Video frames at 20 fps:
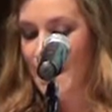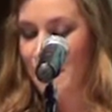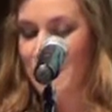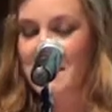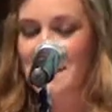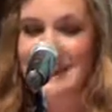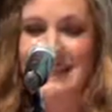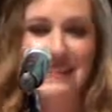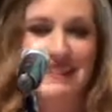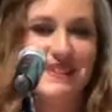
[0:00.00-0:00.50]

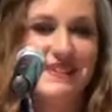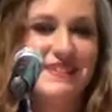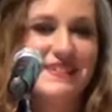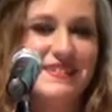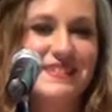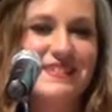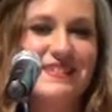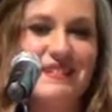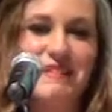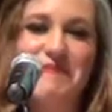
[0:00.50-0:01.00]
want to thank you
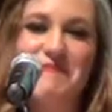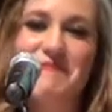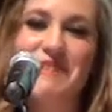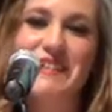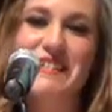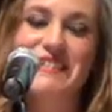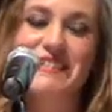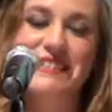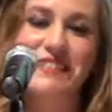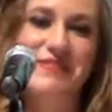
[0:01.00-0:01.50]
so
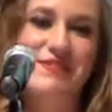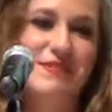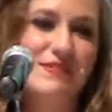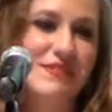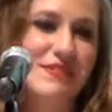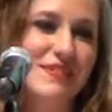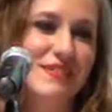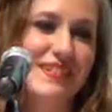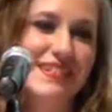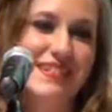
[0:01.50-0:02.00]
much
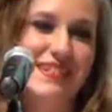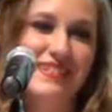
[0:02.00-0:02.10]
for